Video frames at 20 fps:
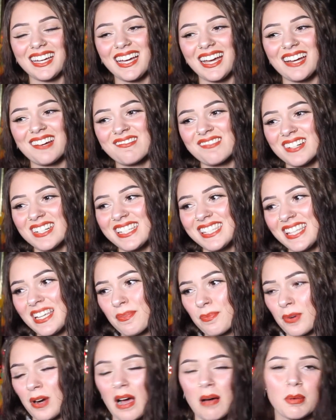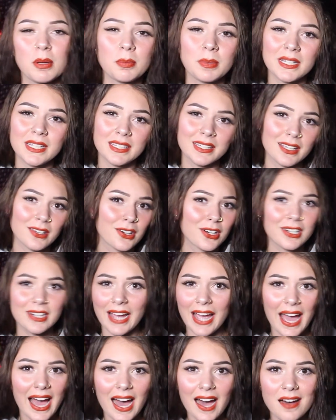I want to say probably 1.5 years,
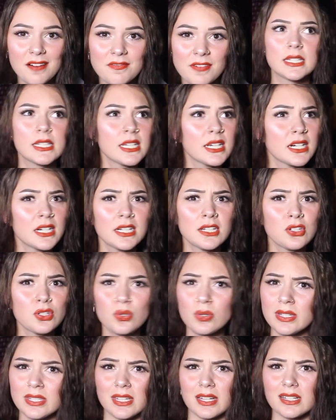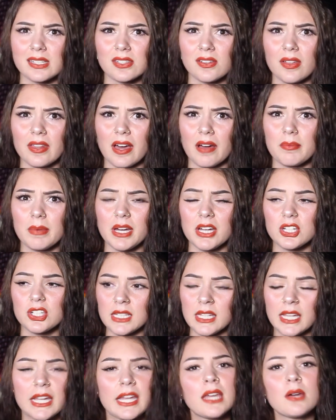I didn't enjoy sex all that
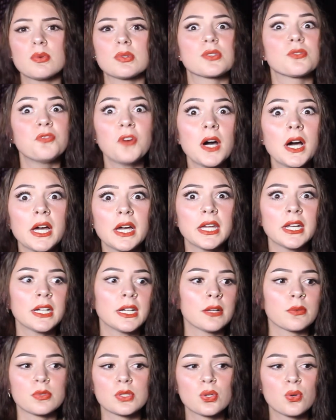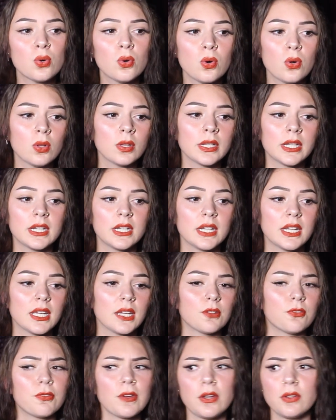much. Like, it was fun and it was cool and
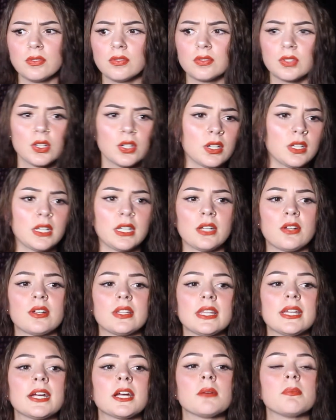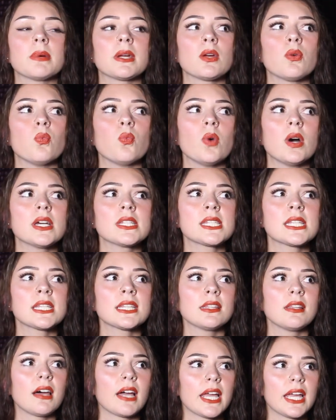it felt good here and there, but it
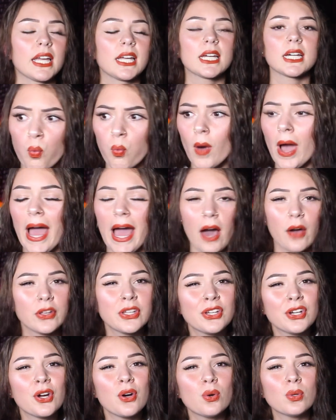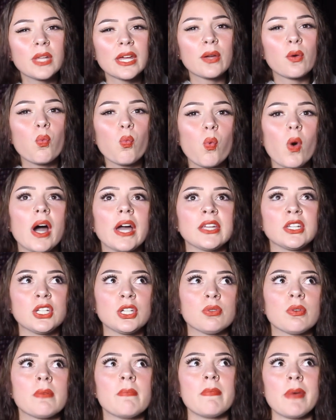wasn't like, wow, you know, like what
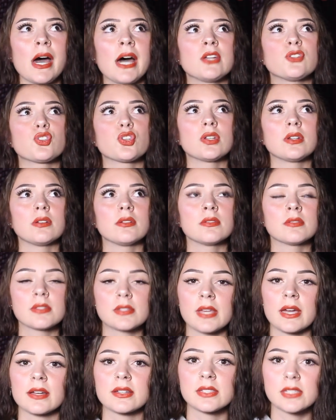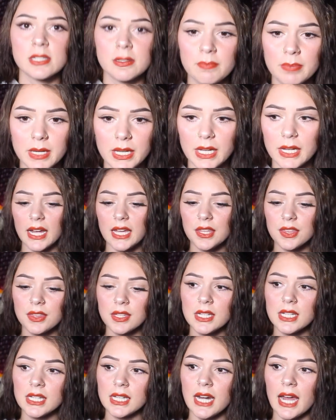you imagine sex to be. I
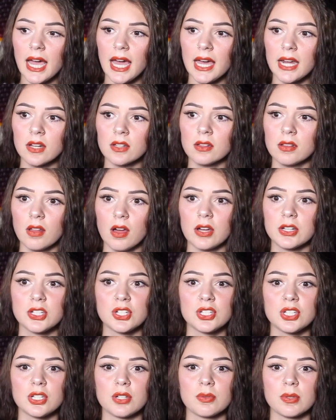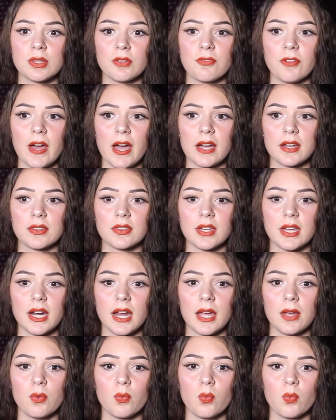think it had a lot to do with the fact that I